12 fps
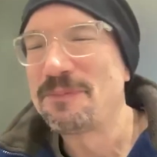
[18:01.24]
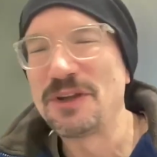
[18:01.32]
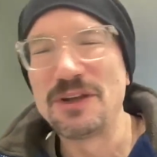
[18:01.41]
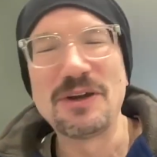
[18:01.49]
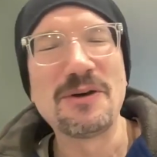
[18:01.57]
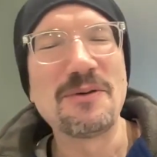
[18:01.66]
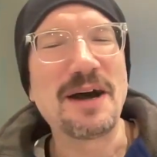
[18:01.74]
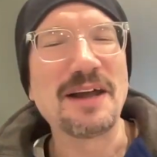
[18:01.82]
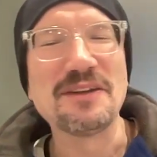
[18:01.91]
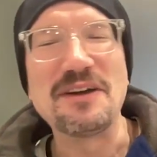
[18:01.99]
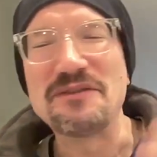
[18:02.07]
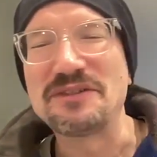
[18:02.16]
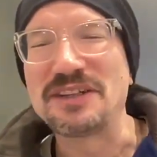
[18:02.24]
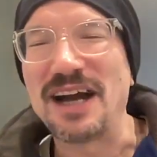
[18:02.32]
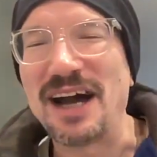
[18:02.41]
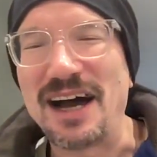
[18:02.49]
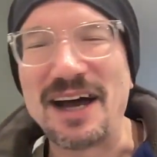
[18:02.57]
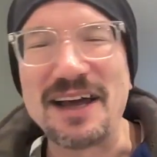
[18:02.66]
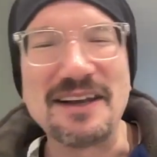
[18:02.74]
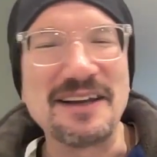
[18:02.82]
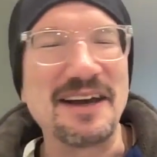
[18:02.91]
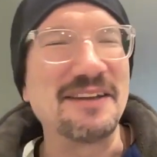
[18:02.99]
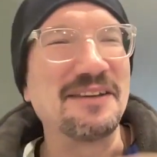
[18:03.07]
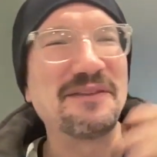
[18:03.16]
I love God.
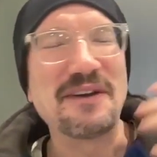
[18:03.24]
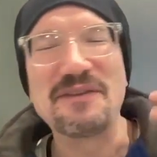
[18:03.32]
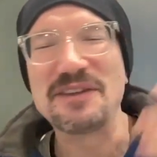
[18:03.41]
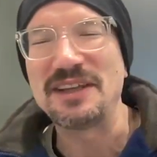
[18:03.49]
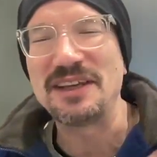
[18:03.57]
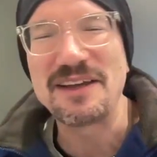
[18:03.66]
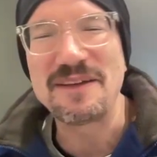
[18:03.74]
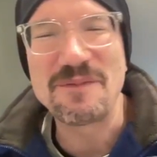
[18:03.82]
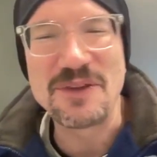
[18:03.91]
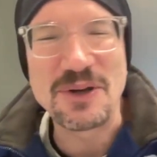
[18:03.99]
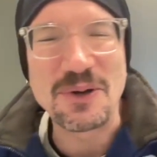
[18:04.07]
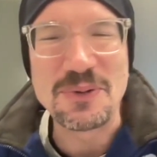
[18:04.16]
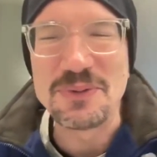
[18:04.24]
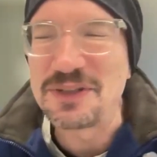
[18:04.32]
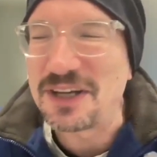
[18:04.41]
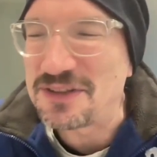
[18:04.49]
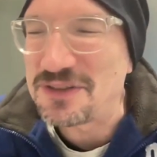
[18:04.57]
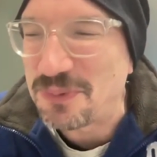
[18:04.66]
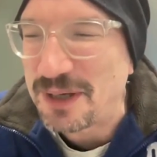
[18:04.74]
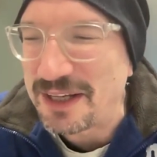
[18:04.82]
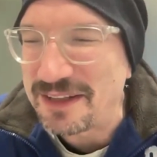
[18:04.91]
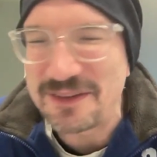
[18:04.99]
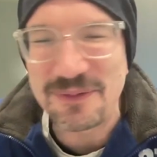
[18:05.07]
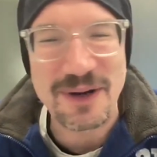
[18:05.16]
I love everything. Who dares
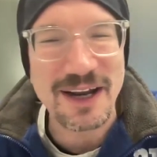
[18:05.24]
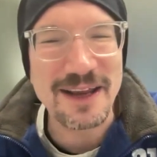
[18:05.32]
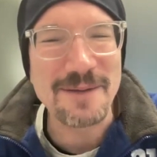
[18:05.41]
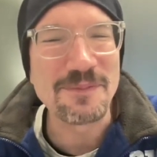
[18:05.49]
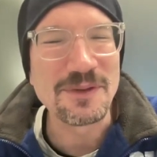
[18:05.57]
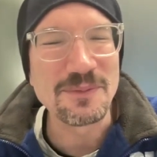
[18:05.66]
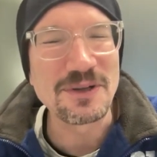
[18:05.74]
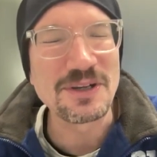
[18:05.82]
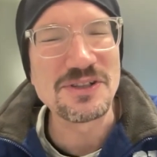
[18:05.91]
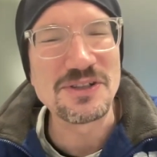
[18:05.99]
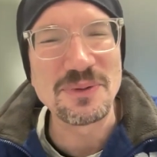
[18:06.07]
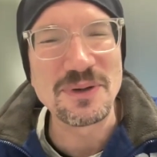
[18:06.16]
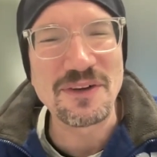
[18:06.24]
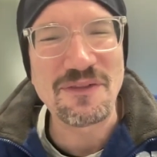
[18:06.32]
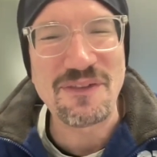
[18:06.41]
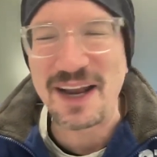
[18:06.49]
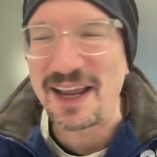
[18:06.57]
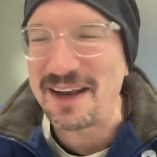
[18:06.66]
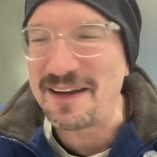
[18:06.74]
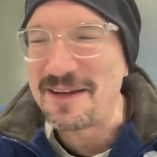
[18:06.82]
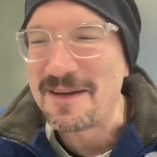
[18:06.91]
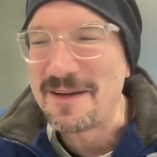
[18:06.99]
wins, right? We're gonna do it afraid.